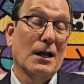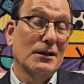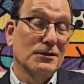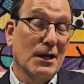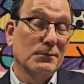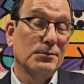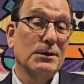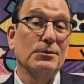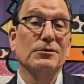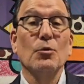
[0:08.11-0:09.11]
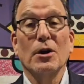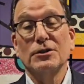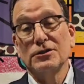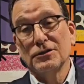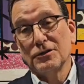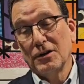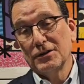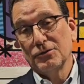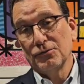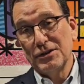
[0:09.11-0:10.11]
lot of times people's mortgages are
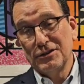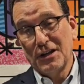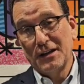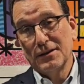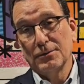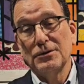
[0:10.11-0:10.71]
starting to reset.